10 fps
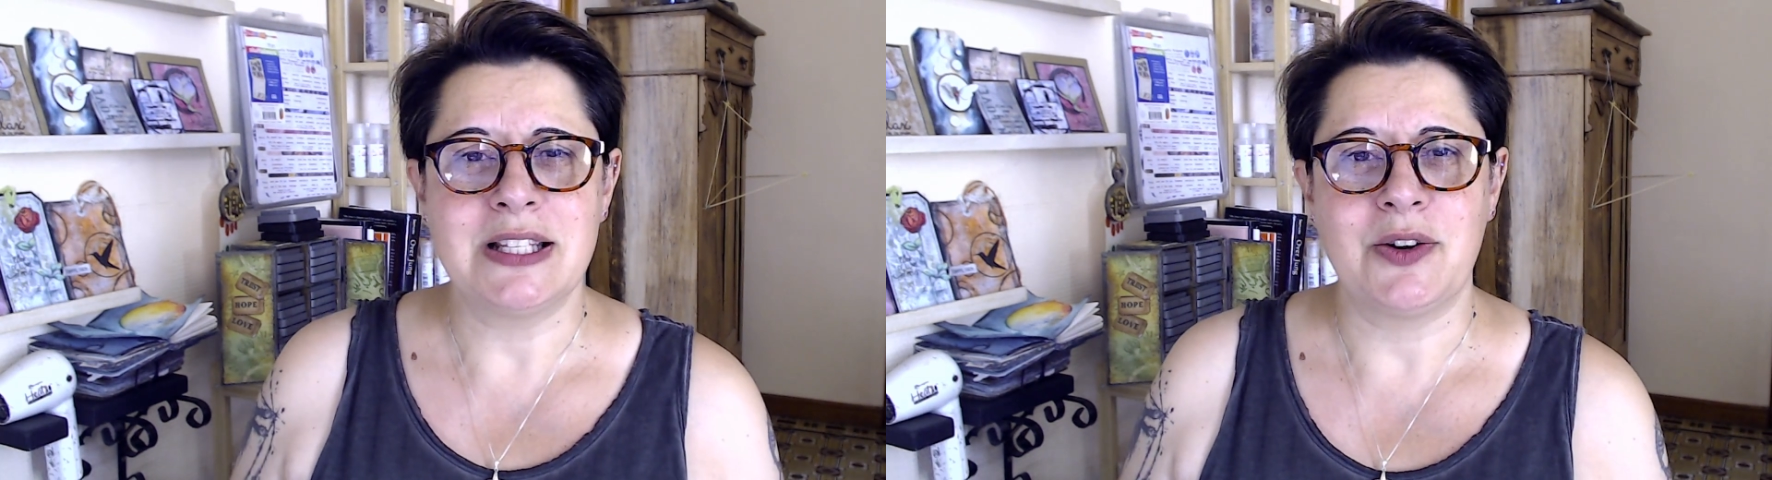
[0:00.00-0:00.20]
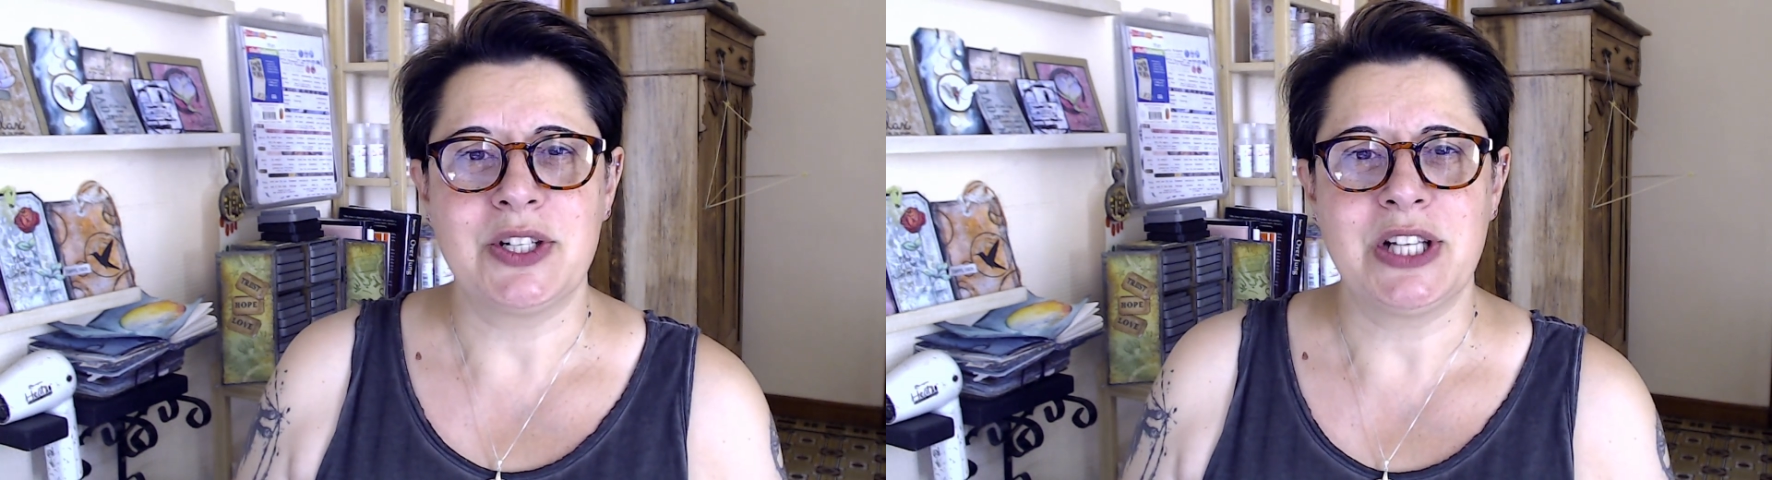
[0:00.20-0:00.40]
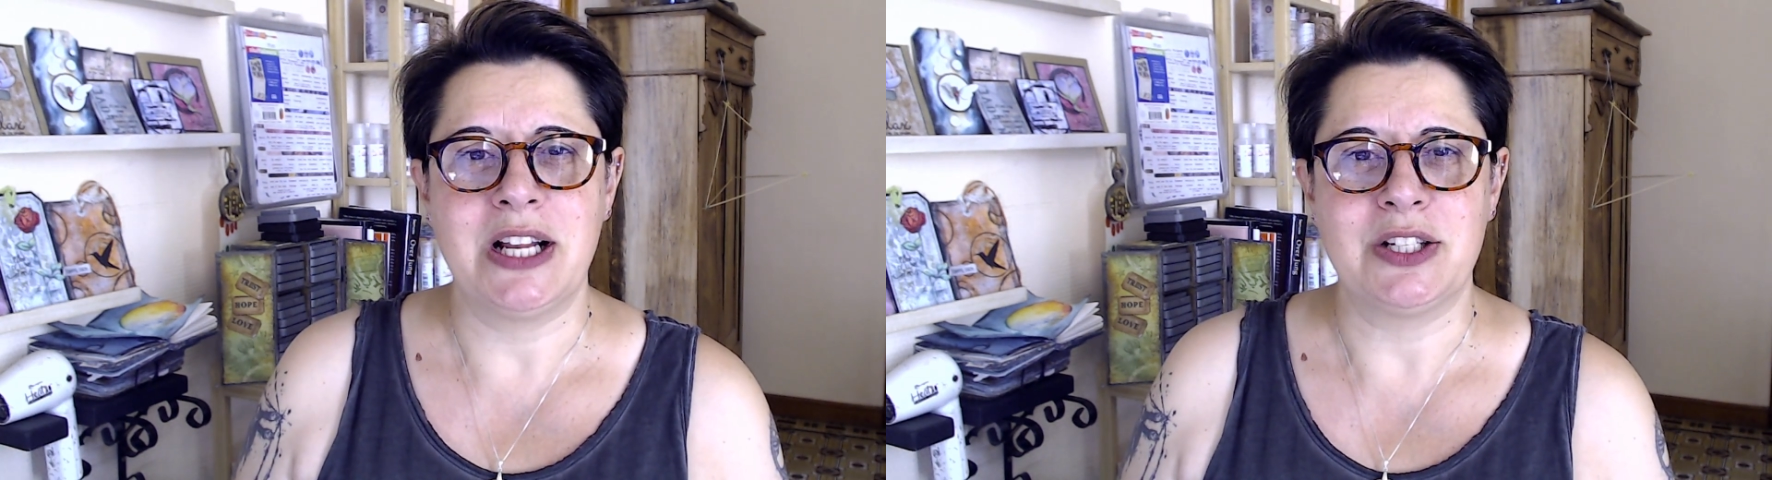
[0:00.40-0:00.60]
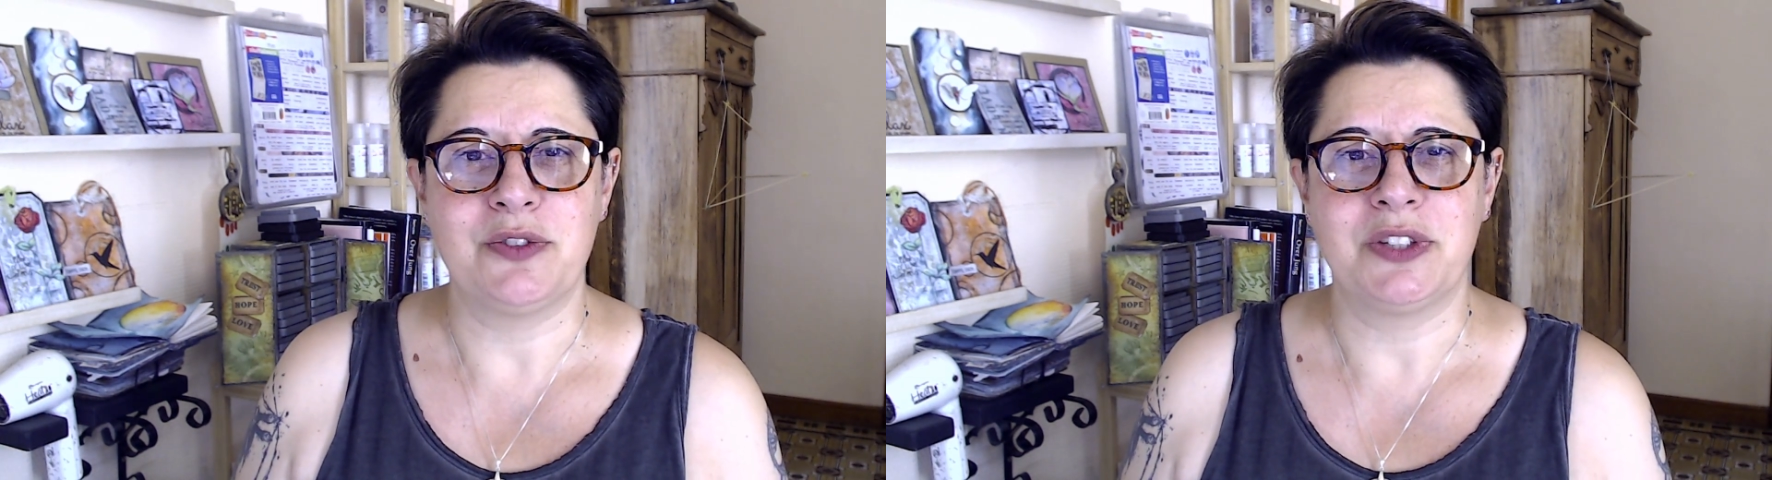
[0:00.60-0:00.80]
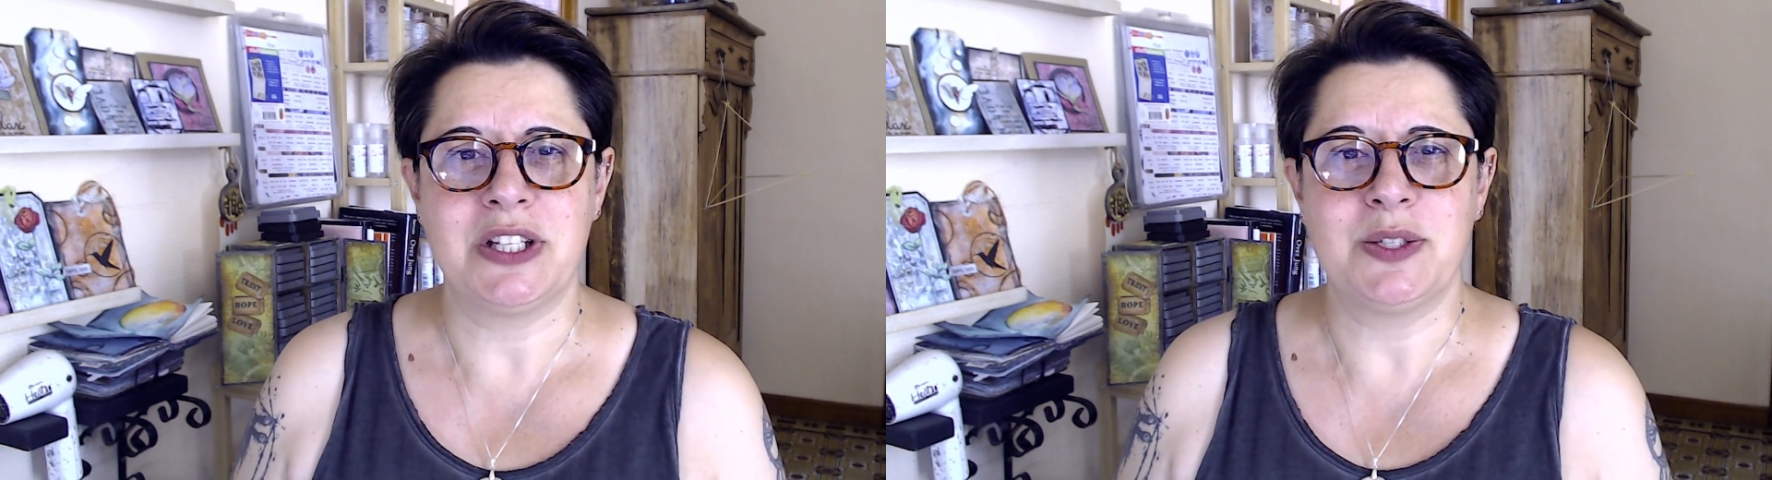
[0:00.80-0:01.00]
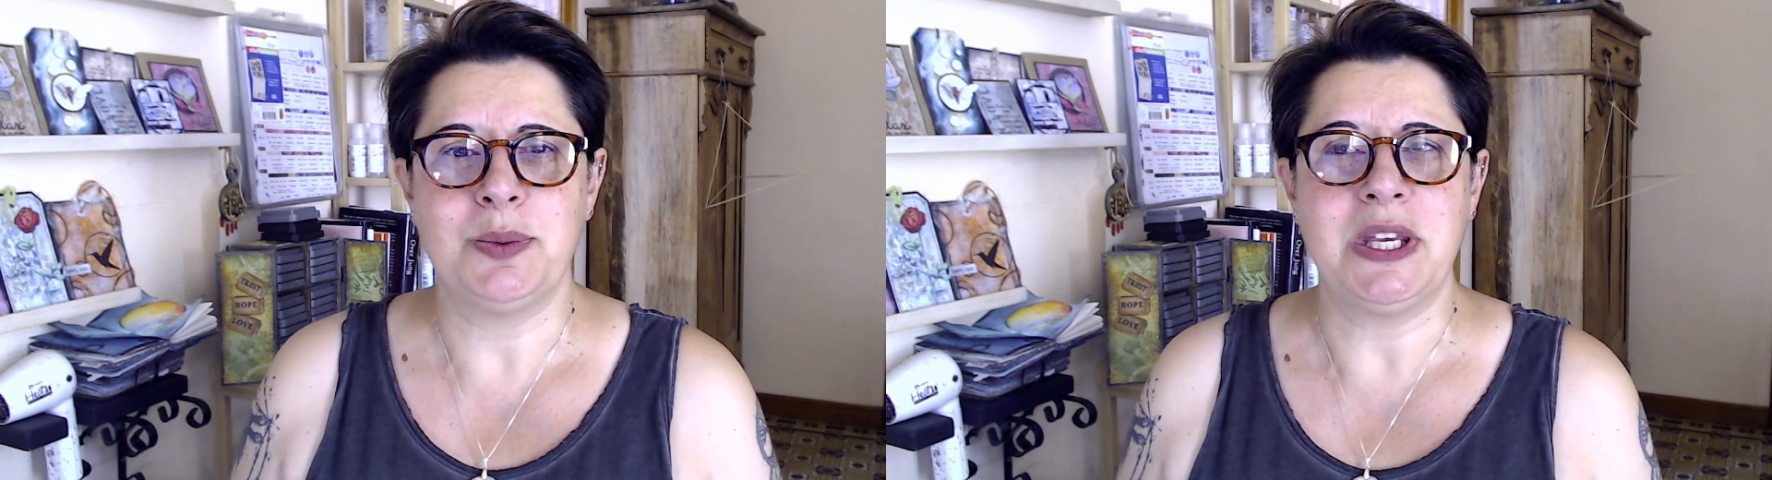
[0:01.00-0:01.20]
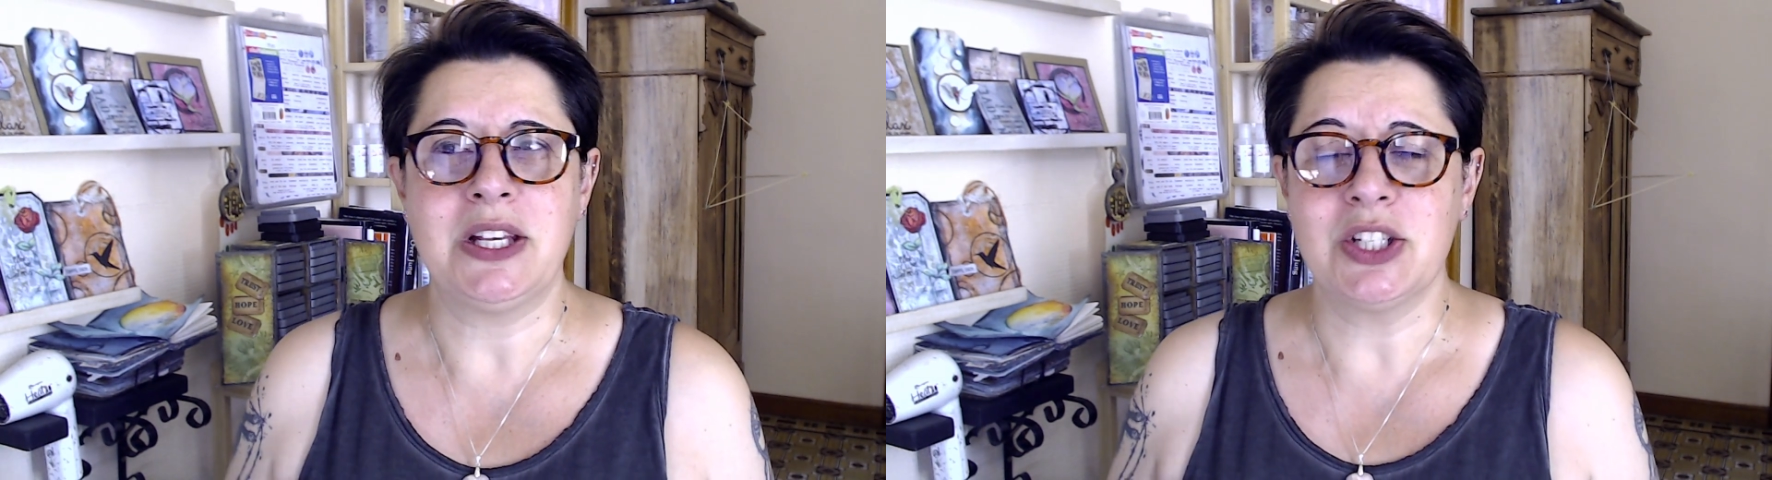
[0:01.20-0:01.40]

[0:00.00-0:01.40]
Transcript: our challenge for this week.